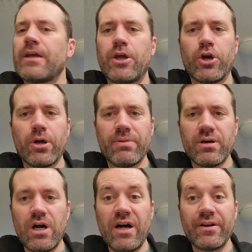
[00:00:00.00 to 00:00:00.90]

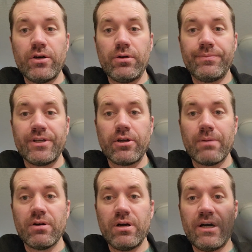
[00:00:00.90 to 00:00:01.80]
Gerber Auto, the
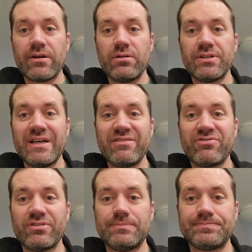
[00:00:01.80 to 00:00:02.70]
Gerber Auto knife.